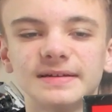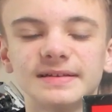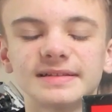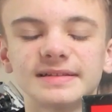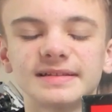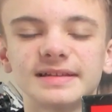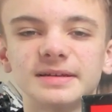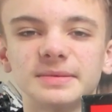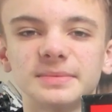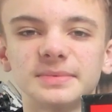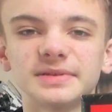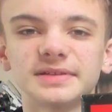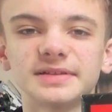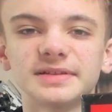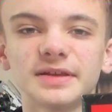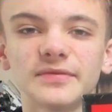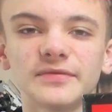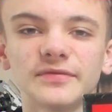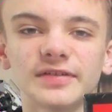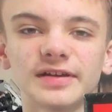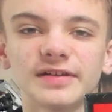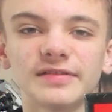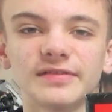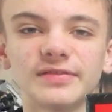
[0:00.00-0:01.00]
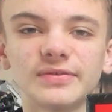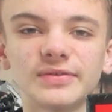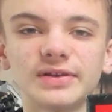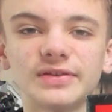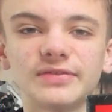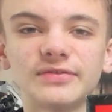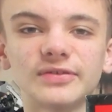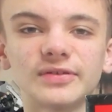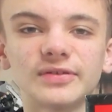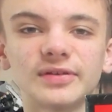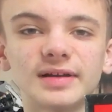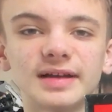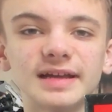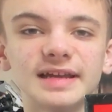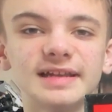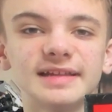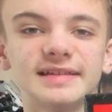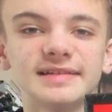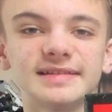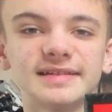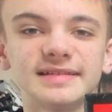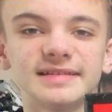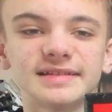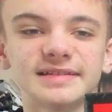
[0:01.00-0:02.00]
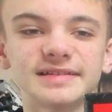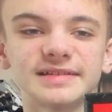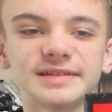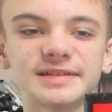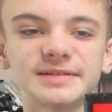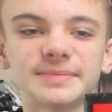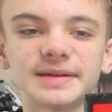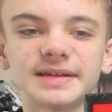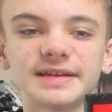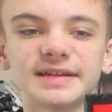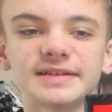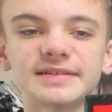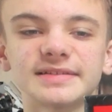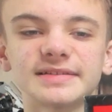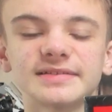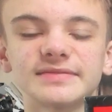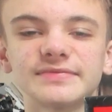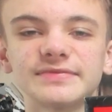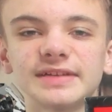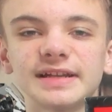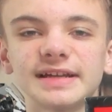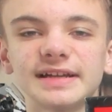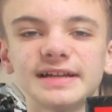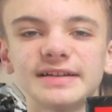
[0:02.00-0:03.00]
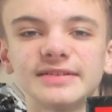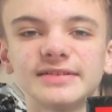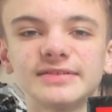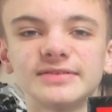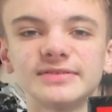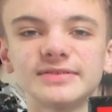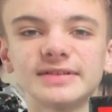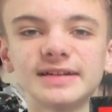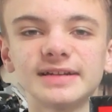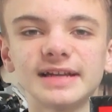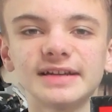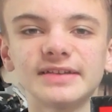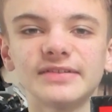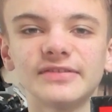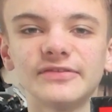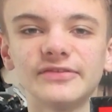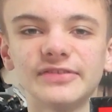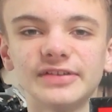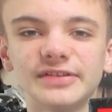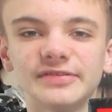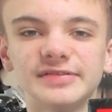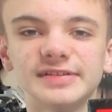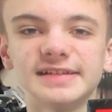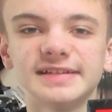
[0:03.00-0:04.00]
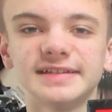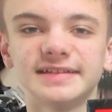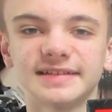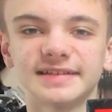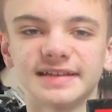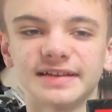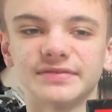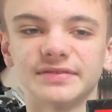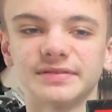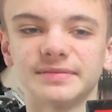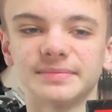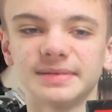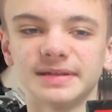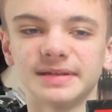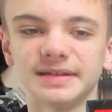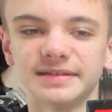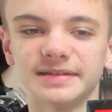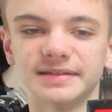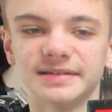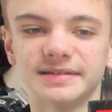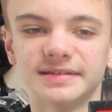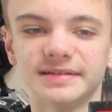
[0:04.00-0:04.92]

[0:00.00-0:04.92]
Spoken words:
set number 75348, and this is made out of 957 pieces.